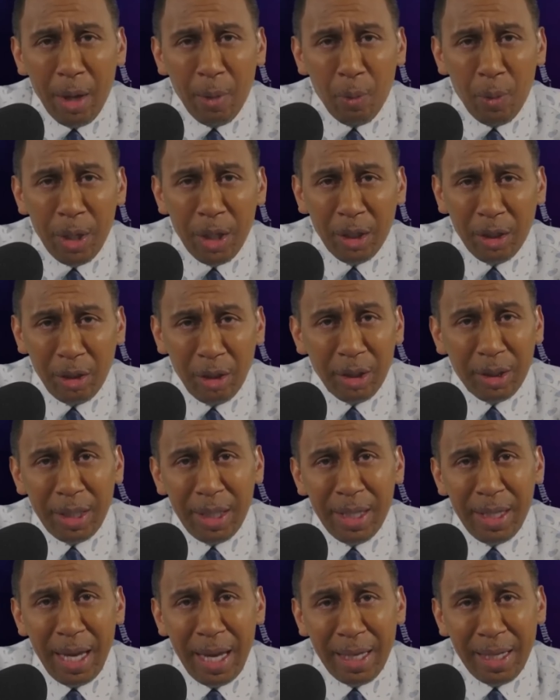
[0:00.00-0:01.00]
we're
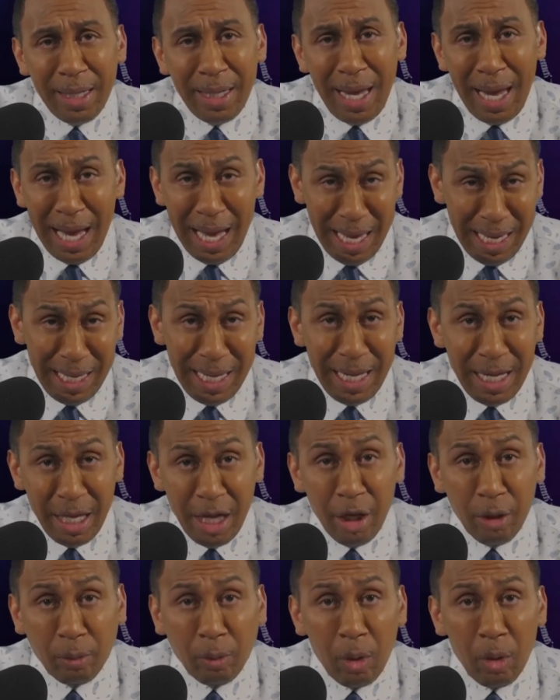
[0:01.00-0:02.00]
looking at an
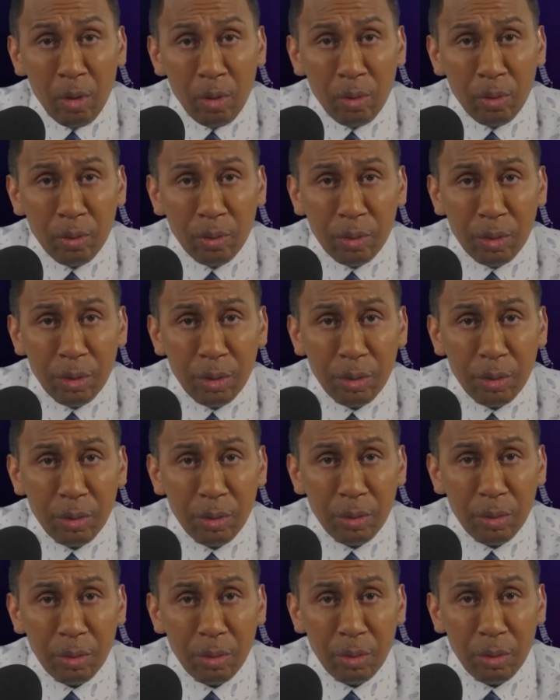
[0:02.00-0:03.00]
80-year-old
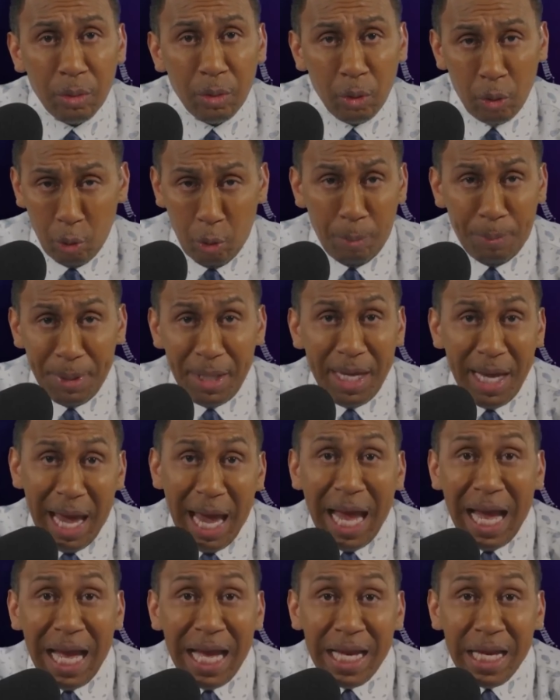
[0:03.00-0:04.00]
who'll be
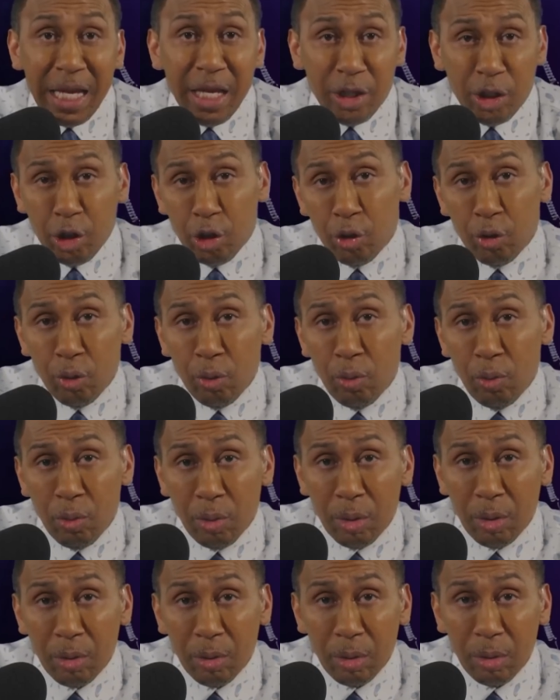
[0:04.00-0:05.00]
82
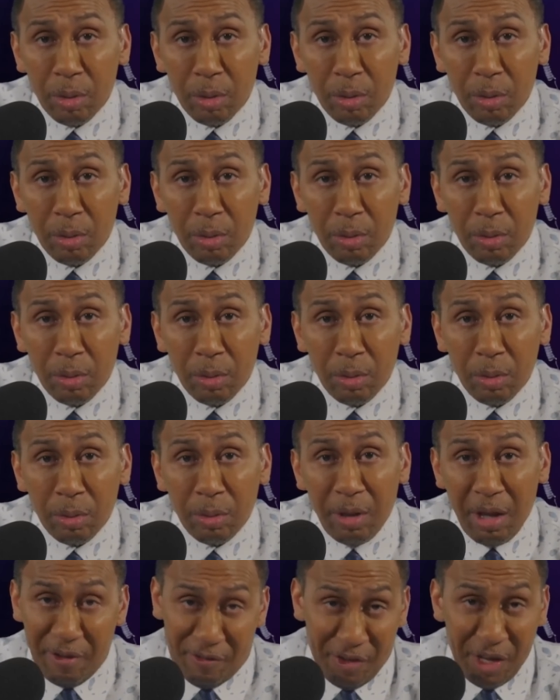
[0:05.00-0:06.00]

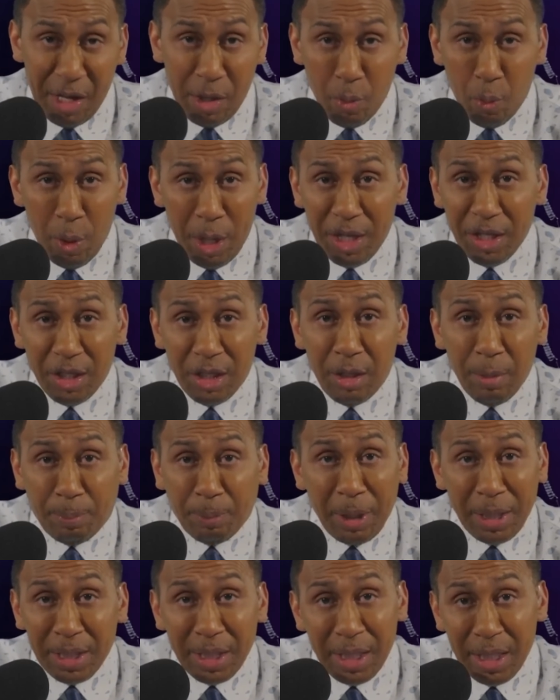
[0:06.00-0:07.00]
if he wins the
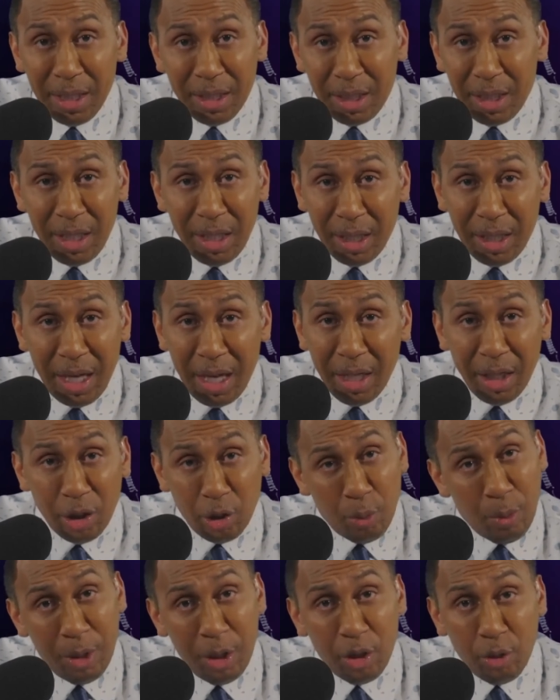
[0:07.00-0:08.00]
presidency again in
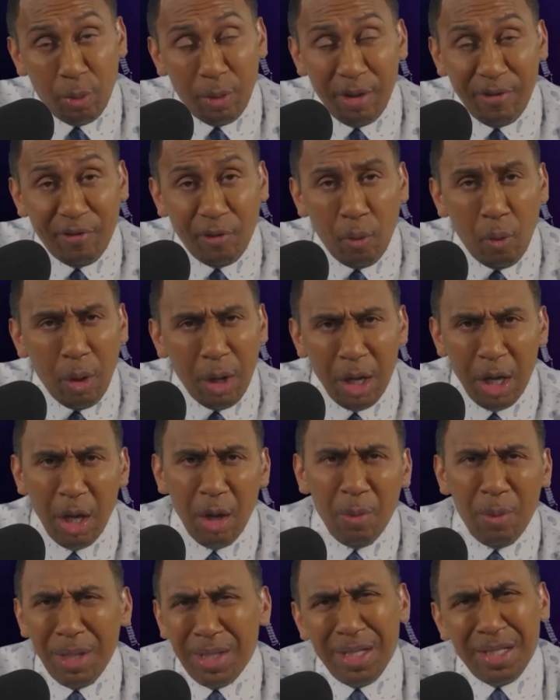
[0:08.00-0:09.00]
2024?
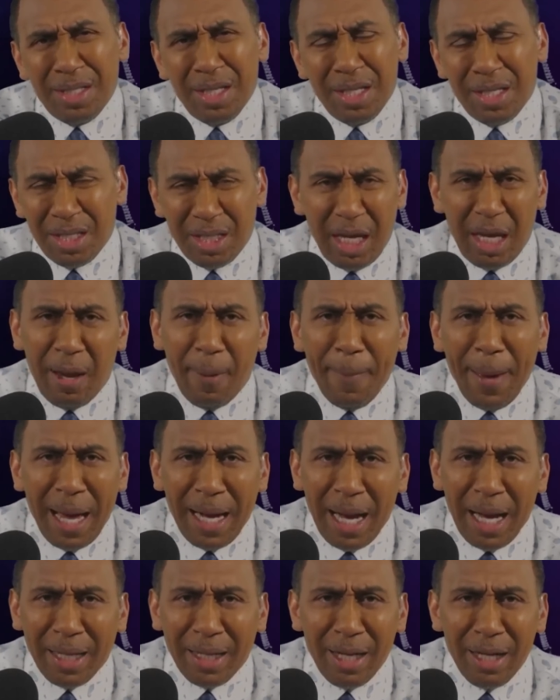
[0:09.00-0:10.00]
What does it say about
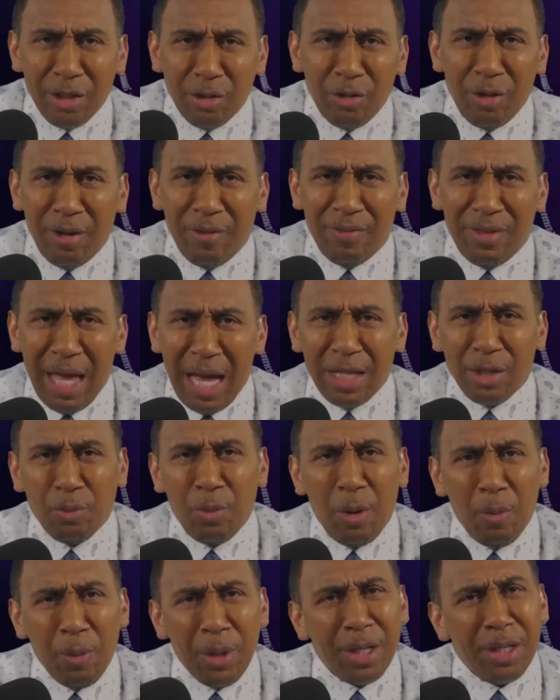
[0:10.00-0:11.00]
our country if that's
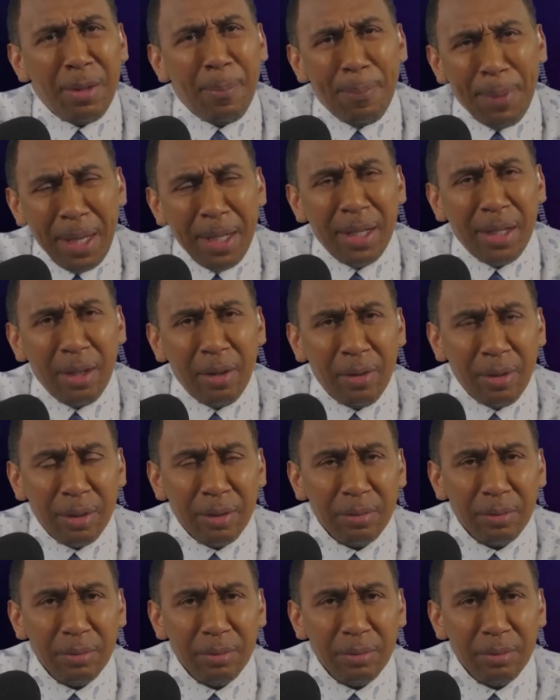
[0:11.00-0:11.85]
what we're depending on?